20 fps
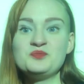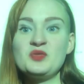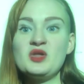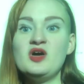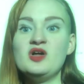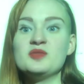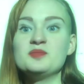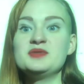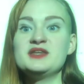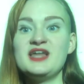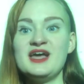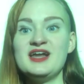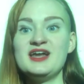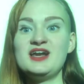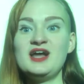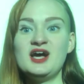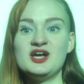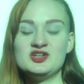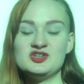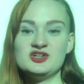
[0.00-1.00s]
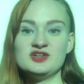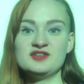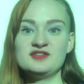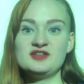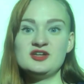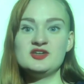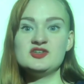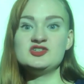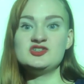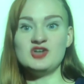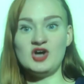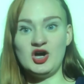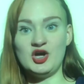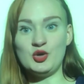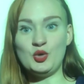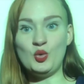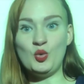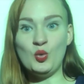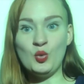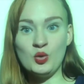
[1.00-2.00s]
called
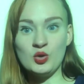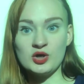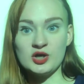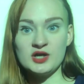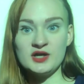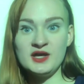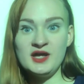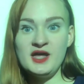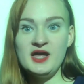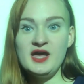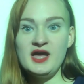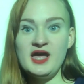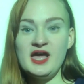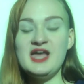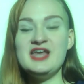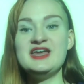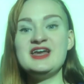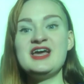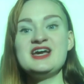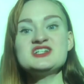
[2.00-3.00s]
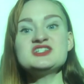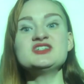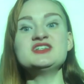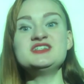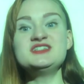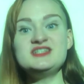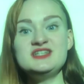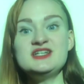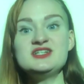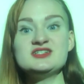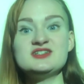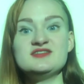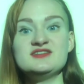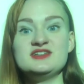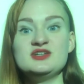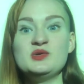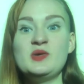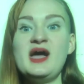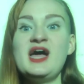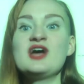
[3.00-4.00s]
planethunters.org. And it actually teaches
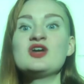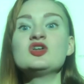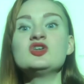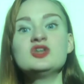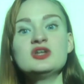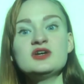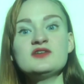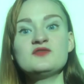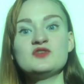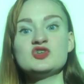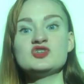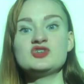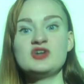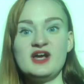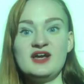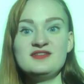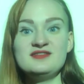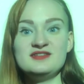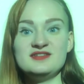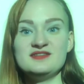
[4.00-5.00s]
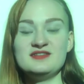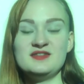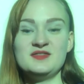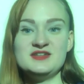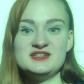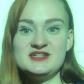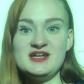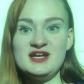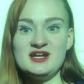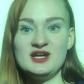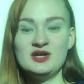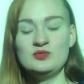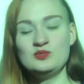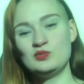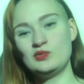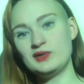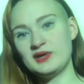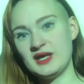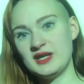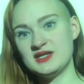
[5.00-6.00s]
you how to look for transits in the data.
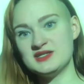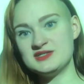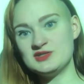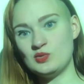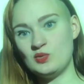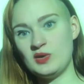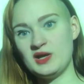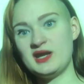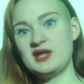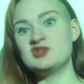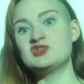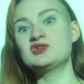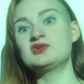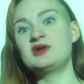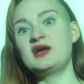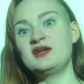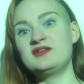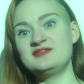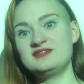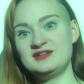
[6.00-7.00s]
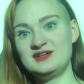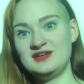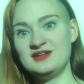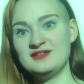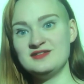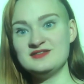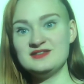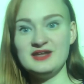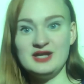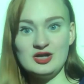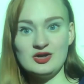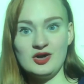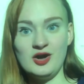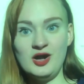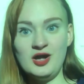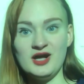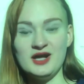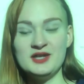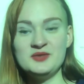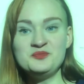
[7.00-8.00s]
We'll get into what a transit is later
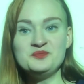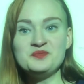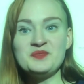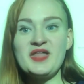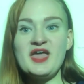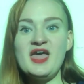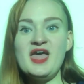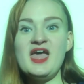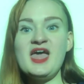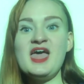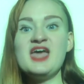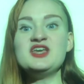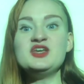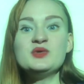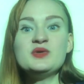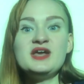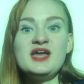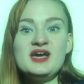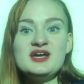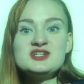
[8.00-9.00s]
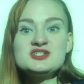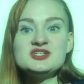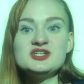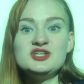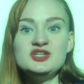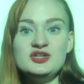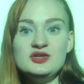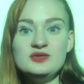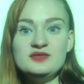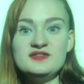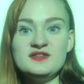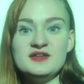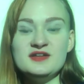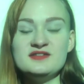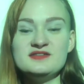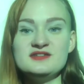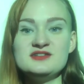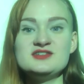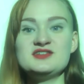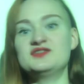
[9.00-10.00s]
on. And you can actually use
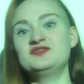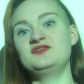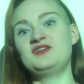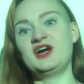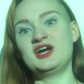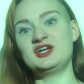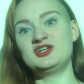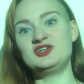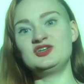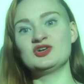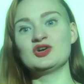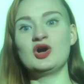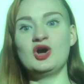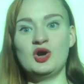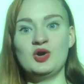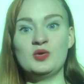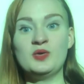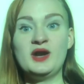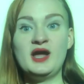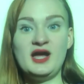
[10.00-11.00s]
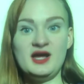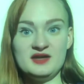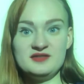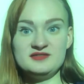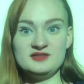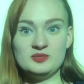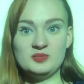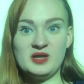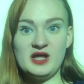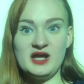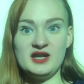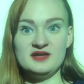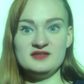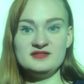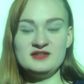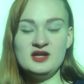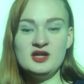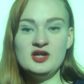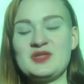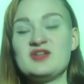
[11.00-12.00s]
this to find your own exoplanets.
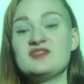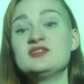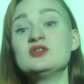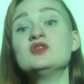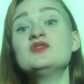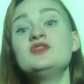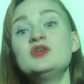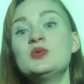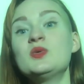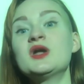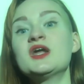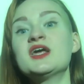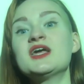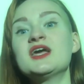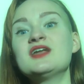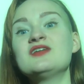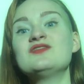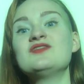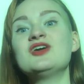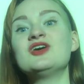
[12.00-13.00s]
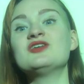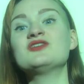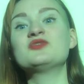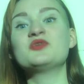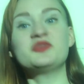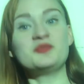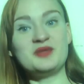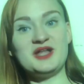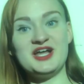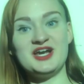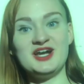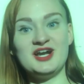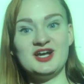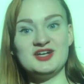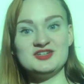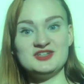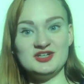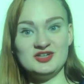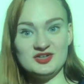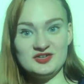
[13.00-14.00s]
So if you want to get involved with planet
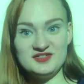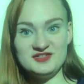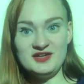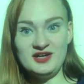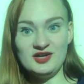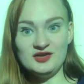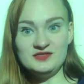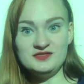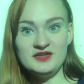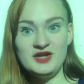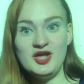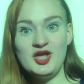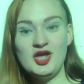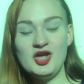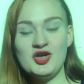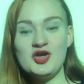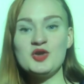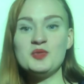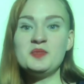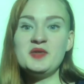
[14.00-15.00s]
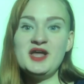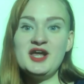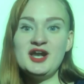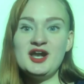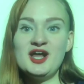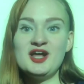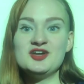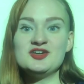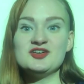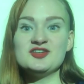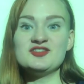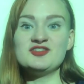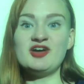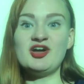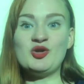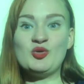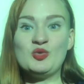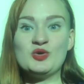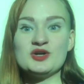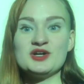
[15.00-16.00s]
hunting yourself, go to
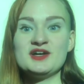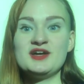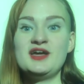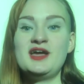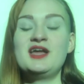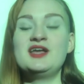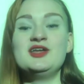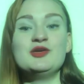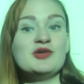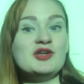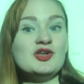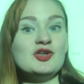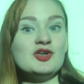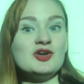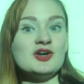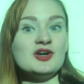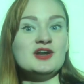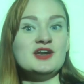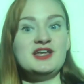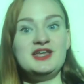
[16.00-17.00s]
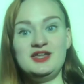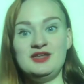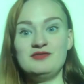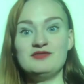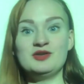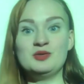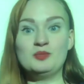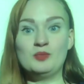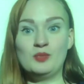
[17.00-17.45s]
planethunters.org and you can learn even